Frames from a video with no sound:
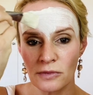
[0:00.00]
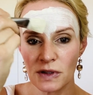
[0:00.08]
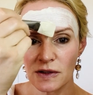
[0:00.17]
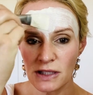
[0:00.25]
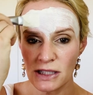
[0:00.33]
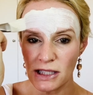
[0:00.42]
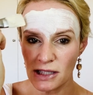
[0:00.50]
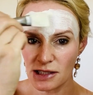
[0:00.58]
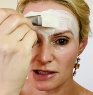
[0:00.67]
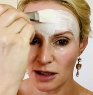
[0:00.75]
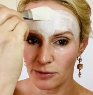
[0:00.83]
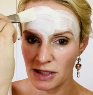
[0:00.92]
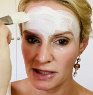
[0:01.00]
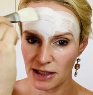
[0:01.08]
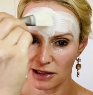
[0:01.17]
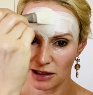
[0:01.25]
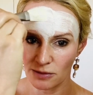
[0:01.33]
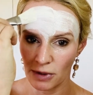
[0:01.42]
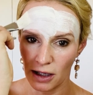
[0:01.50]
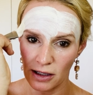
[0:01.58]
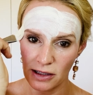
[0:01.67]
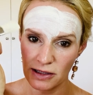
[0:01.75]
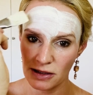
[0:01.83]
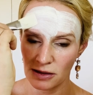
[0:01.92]
So this is a semi-setting
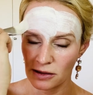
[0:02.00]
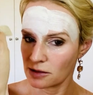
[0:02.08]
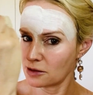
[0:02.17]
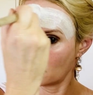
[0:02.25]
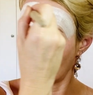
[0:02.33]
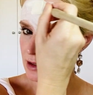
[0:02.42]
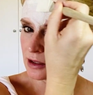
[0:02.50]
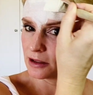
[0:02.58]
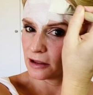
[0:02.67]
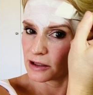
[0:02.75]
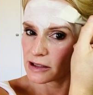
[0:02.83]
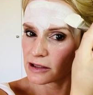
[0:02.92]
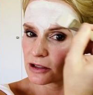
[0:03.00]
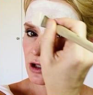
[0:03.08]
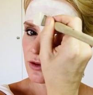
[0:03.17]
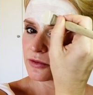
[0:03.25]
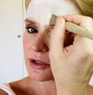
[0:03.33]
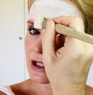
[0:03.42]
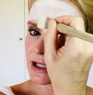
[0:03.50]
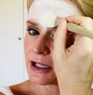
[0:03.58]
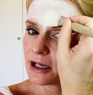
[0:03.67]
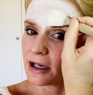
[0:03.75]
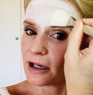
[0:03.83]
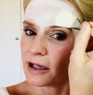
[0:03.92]
mask. It doesn't go really
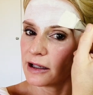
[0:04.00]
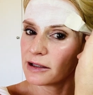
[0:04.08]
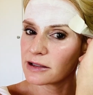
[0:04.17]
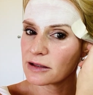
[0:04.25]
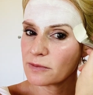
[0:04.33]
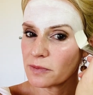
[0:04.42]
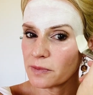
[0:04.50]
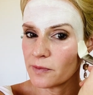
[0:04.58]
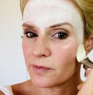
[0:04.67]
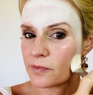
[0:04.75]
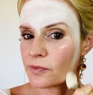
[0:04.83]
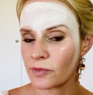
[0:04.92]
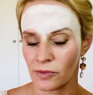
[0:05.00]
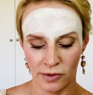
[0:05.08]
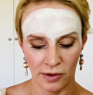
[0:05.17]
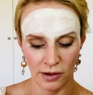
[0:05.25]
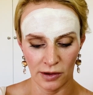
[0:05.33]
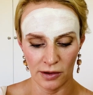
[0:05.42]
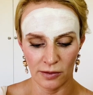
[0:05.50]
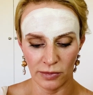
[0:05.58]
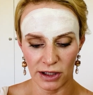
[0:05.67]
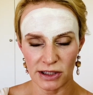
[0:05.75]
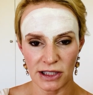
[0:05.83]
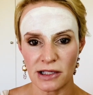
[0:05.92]
hard,
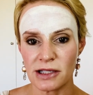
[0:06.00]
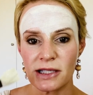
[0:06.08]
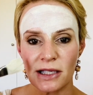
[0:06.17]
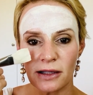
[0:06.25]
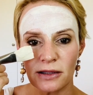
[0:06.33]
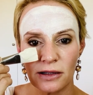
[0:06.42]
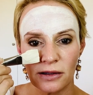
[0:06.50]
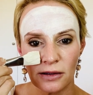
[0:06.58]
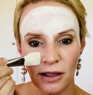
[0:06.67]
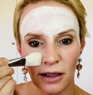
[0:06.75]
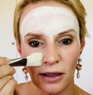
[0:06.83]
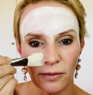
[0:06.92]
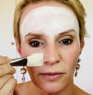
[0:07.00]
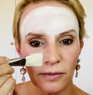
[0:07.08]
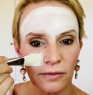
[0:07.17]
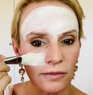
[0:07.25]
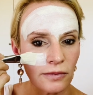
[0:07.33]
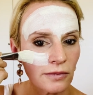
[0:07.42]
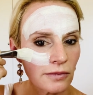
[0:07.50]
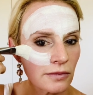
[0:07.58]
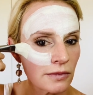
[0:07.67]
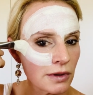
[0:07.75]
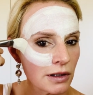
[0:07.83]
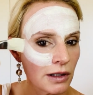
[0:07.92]
but it does set
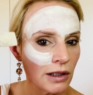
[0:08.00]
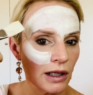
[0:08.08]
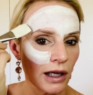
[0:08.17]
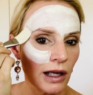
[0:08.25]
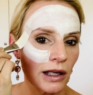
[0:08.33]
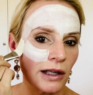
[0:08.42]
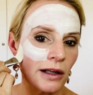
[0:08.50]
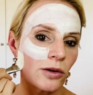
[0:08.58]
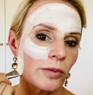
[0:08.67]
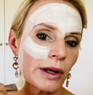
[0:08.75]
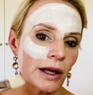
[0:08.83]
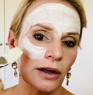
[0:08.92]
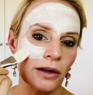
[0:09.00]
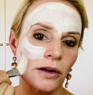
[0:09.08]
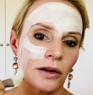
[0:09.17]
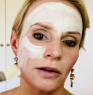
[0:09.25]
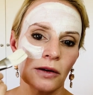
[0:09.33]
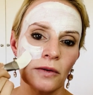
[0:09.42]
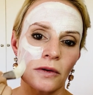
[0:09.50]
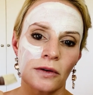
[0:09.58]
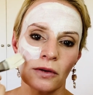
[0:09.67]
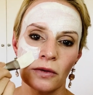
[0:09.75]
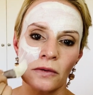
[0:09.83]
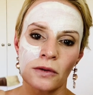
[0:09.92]
a little bit.
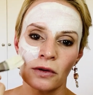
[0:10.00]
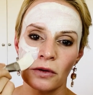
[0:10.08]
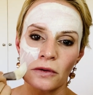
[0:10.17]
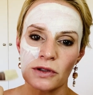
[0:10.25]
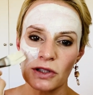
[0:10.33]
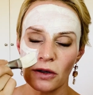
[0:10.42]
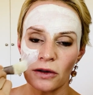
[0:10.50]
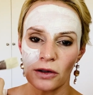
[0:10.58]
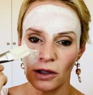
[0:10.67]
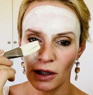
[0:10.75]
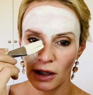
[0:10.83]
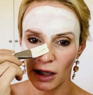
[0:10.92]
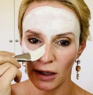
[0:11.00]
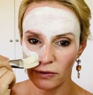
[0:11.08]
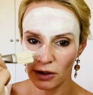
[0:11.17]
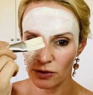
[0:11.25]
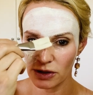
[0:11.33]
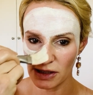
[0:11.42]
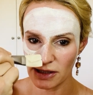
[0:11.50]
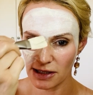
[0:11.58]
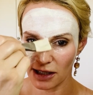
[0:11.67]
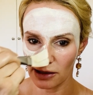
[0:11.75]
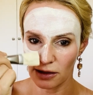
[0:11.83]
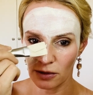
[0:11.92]
So even though it does
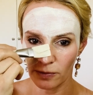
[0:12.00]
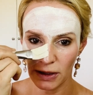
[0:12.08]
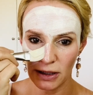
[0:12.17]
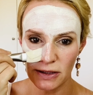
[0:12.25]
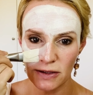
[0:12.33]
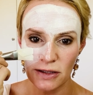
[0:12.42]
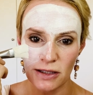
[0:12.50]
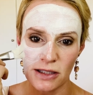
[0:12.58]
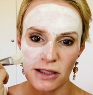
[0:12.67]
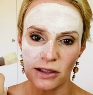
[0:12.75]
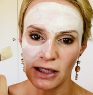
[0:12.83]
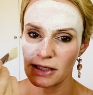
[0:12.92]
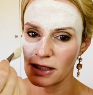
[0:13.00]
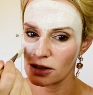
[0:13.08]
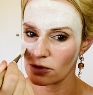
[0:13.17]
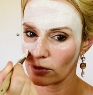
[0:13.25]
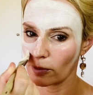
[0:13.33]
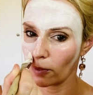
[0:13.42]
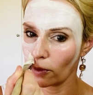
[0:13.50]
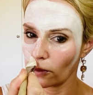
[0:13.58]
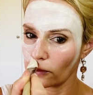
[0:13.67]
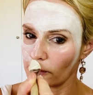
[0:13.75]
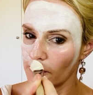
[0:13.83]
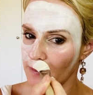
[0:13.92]
set a little bit, it's still easy to
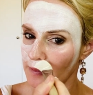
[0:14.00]
remove.